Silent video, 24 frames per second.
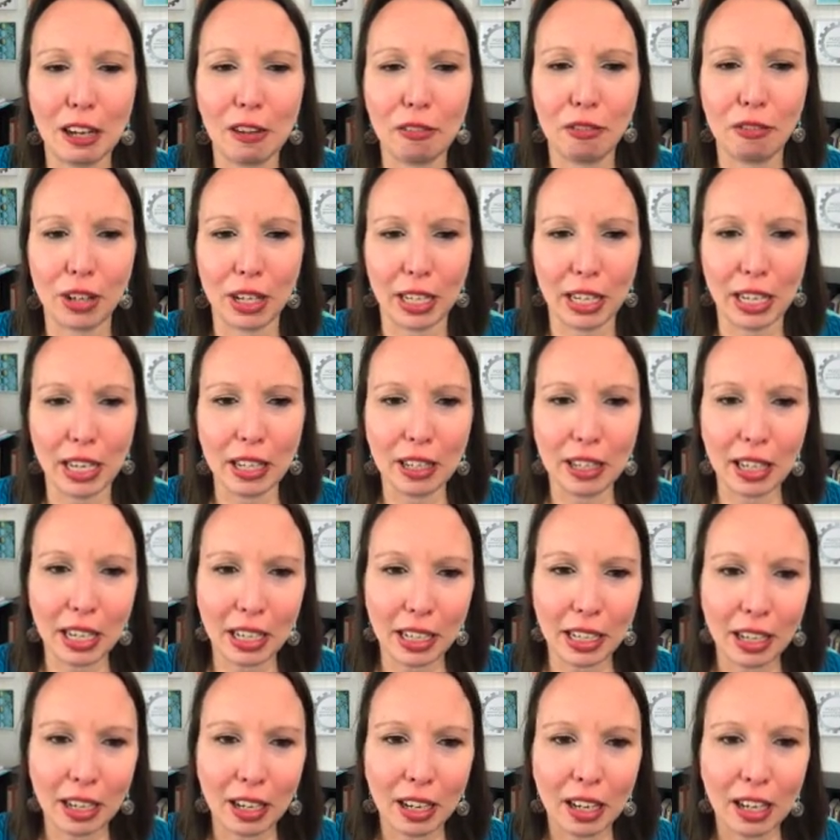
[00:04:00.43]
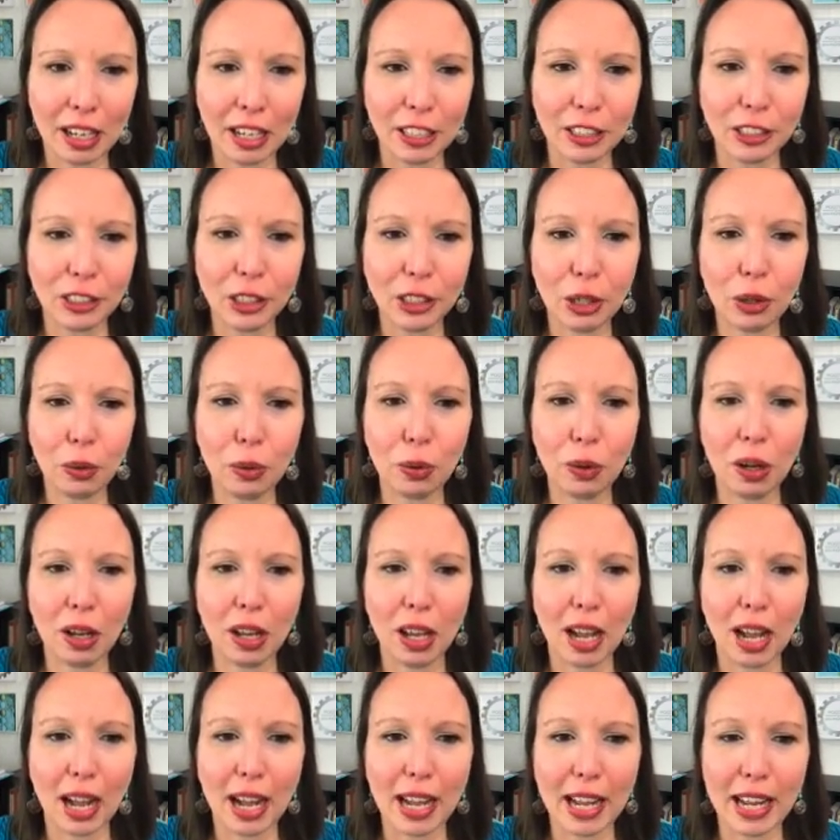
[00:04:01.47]
affiliate link. So
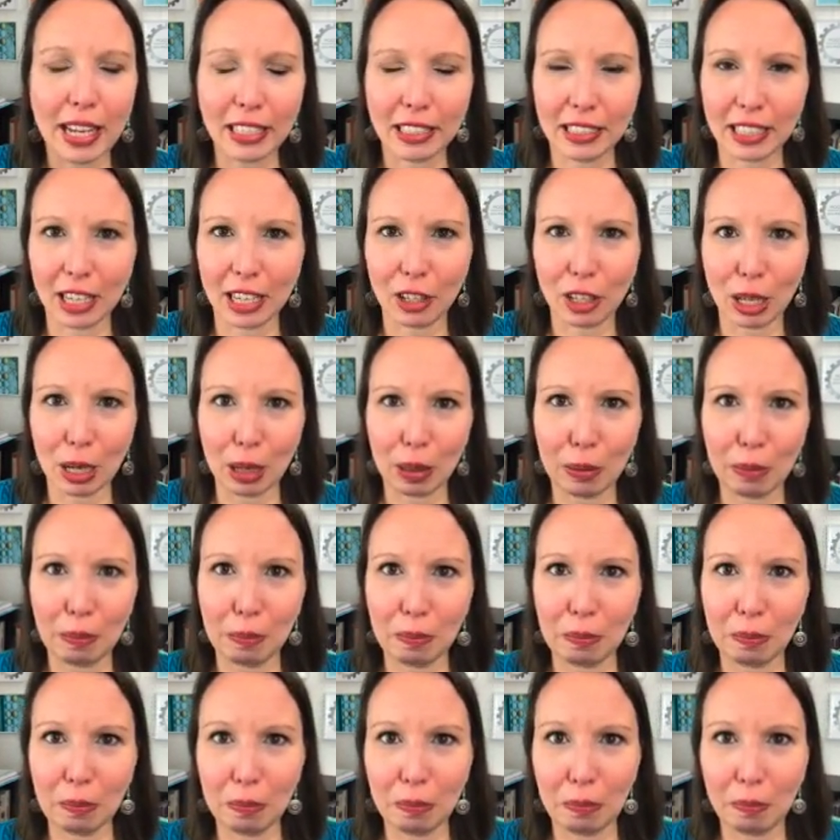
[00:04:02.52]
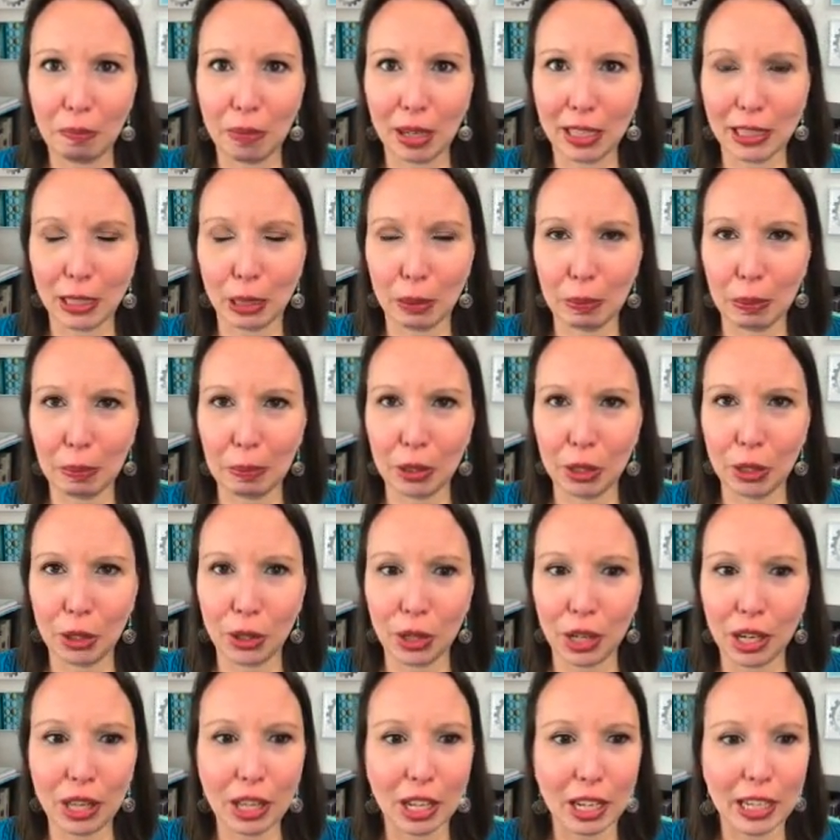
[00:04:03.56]
I tell them, I tell people to
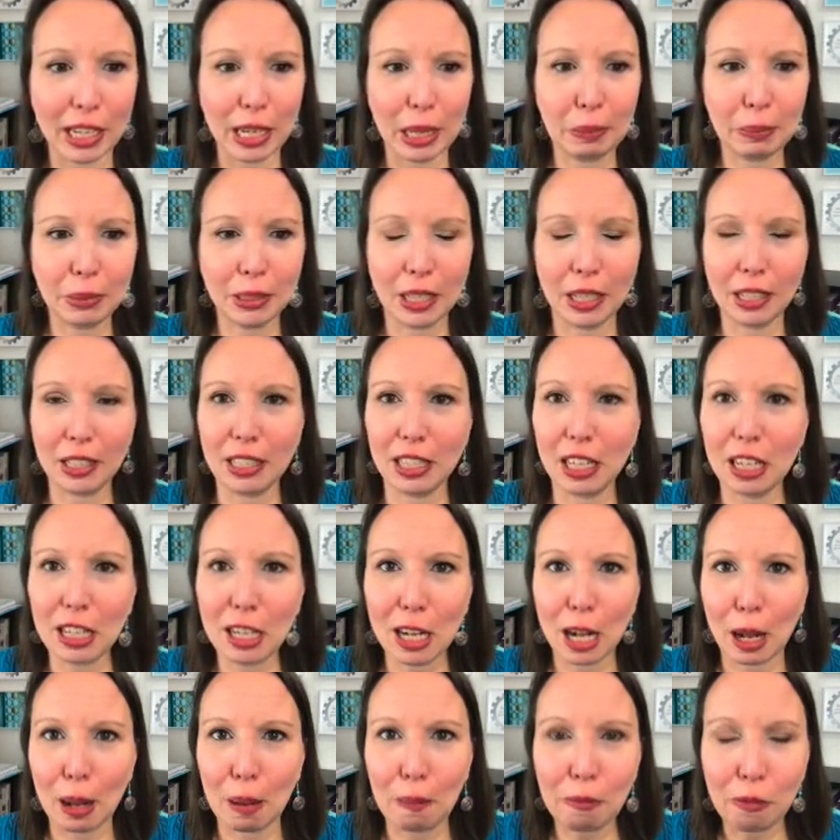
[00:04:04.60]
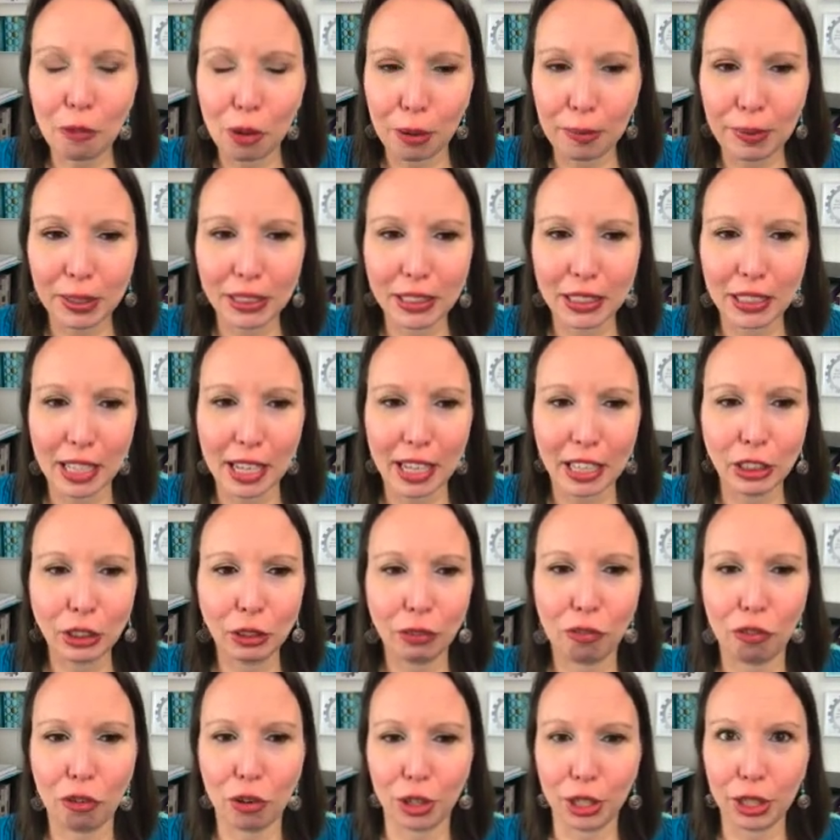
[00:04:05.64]
go to thekimsutton.com forward
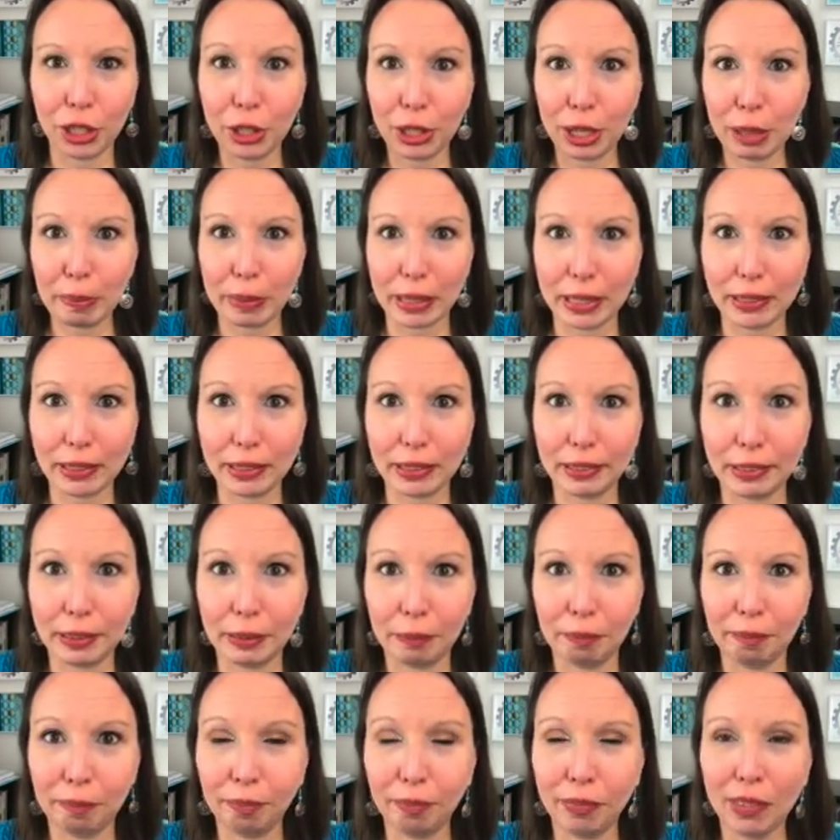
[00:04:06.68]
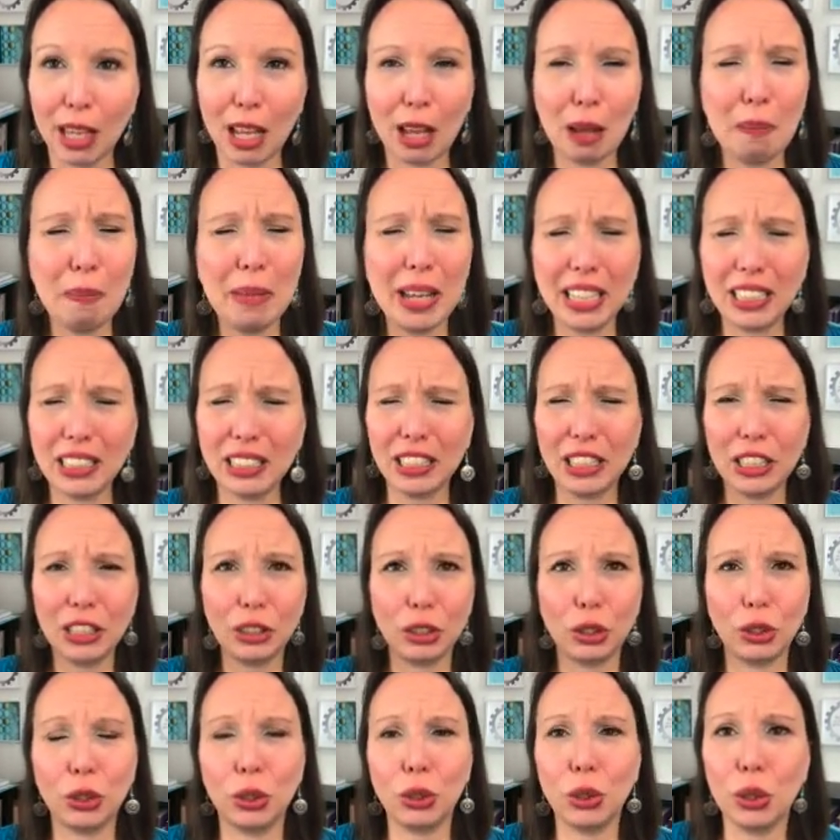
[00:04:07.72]
slash four agreements. That makes it
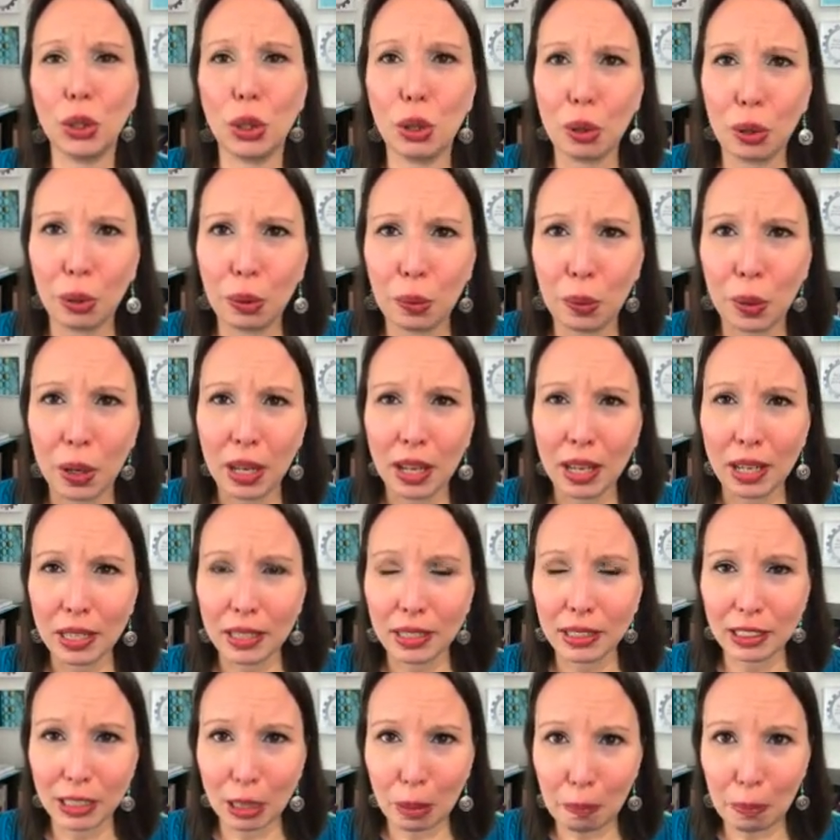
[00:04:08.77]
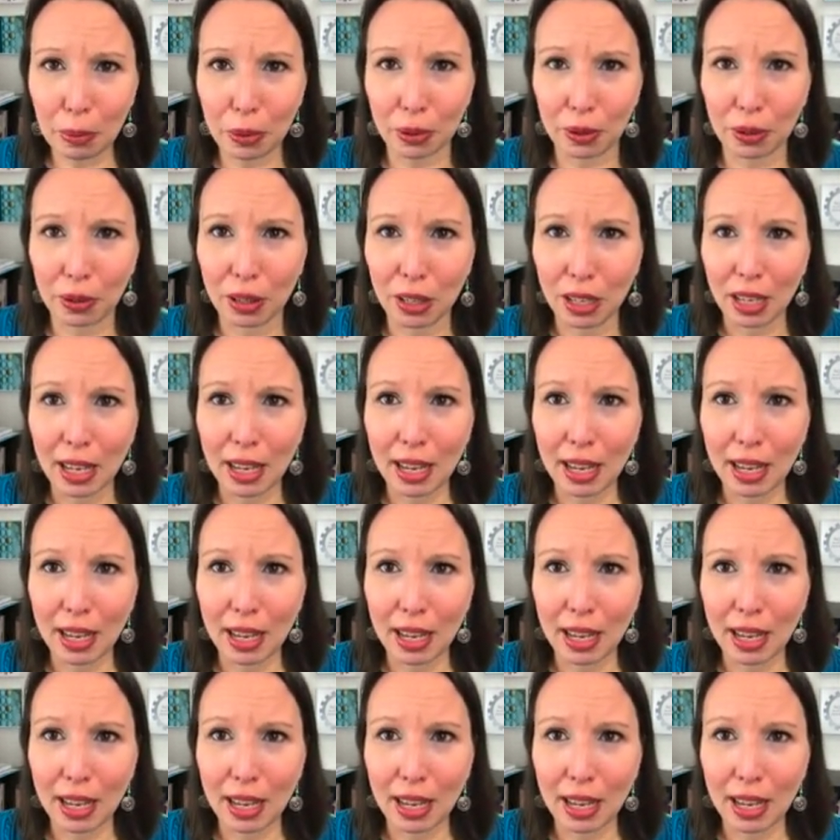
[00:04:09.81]
so simple.